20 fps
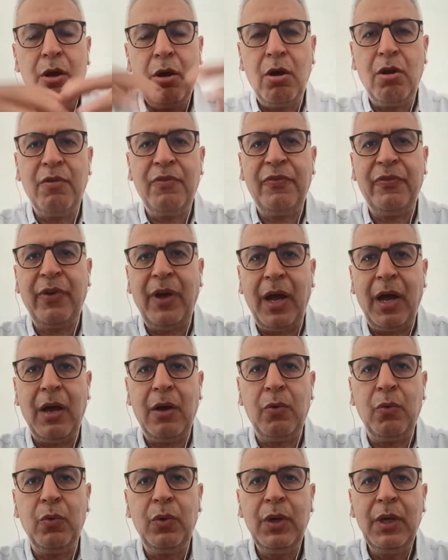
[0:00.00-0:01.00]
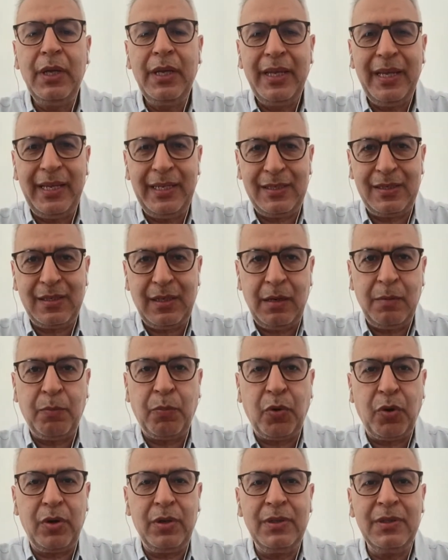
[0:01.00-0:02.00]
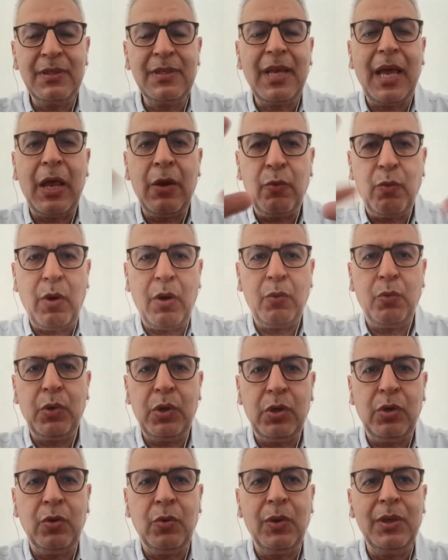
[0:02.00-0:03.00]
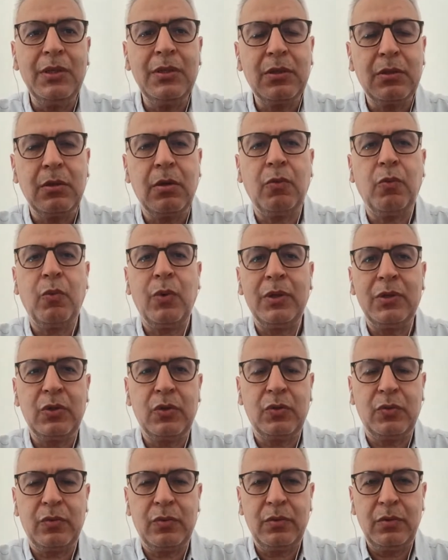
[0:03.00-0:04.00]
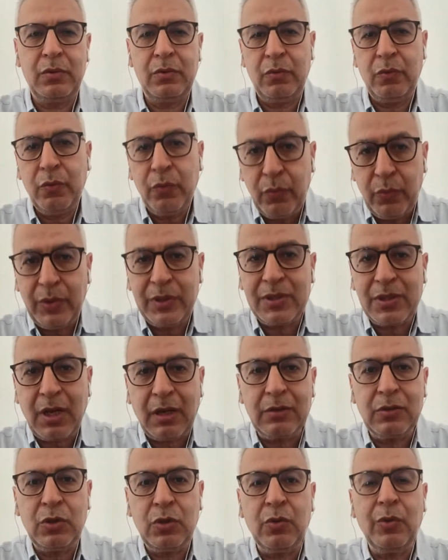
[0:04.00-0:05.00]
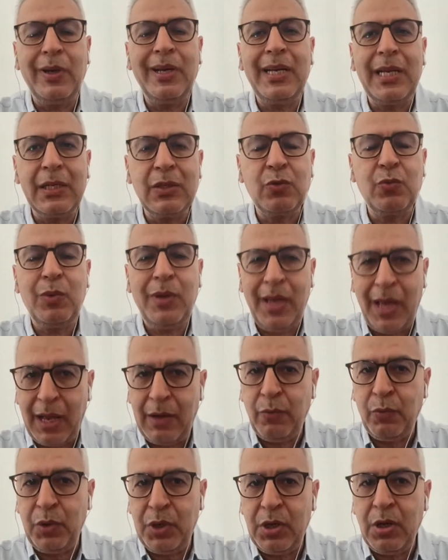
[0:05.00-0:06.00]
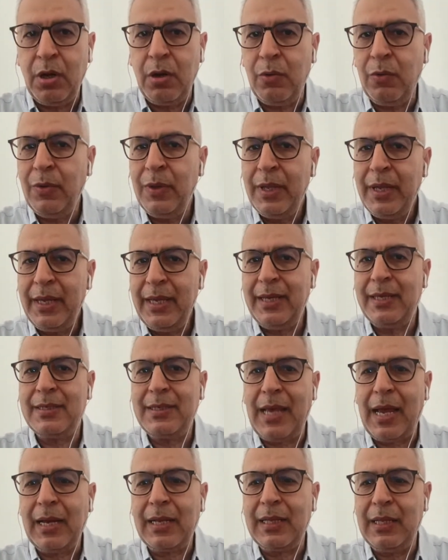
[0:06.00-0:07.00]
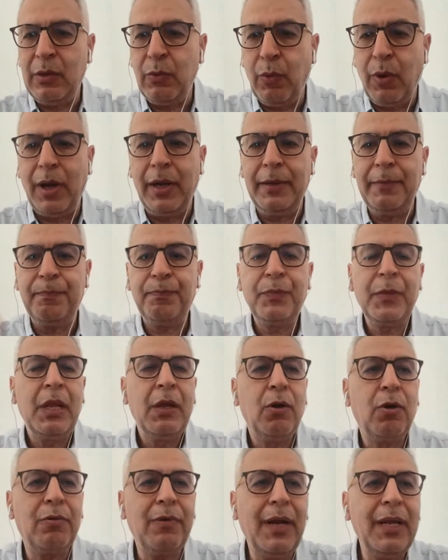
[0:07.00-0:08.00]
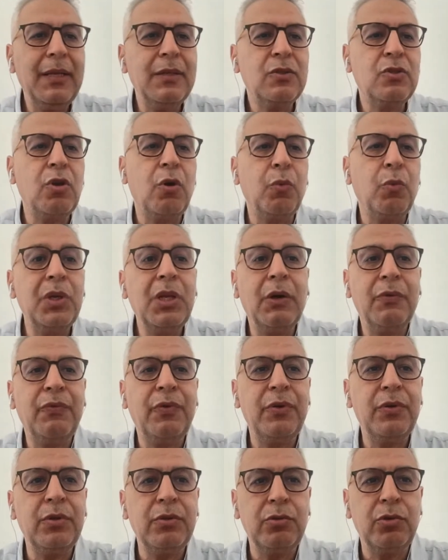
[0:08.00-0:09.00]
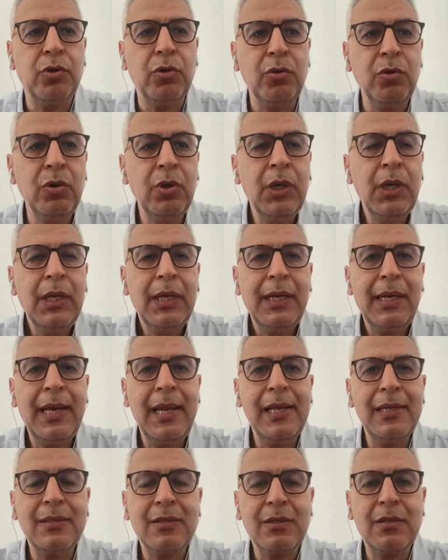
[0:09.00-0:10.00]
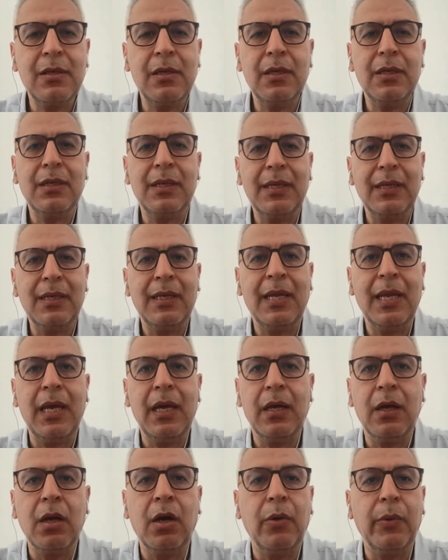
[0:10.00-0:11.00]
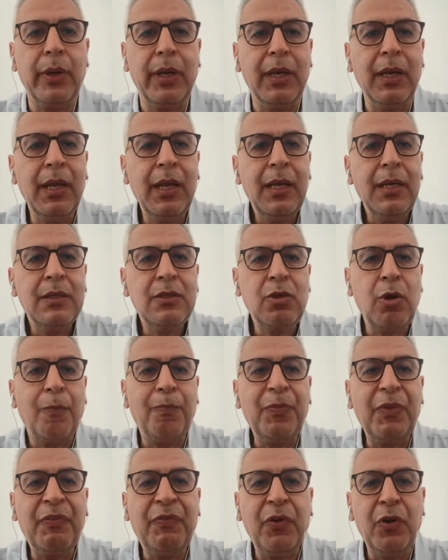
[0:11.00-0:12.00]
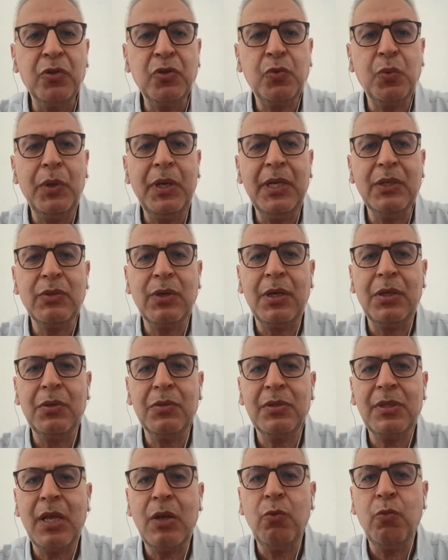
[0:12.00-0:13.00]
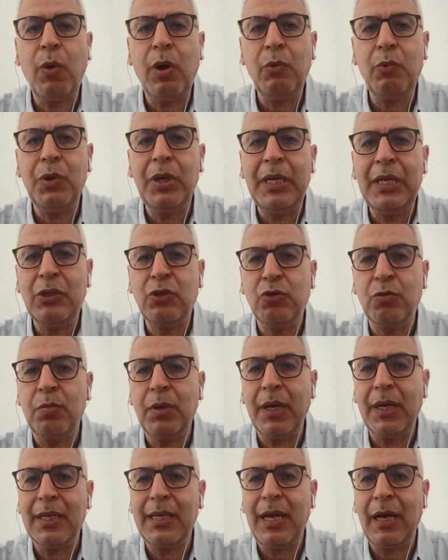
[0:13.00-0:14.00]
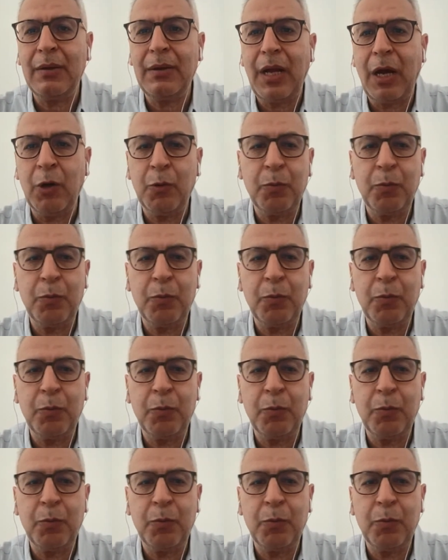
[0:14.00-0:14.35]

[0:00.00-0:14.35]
of how it's important and why we do it. So once we start doing it, we know exactly why. All right, so without further ado, let's get going. So first we need to understand why we need to break down our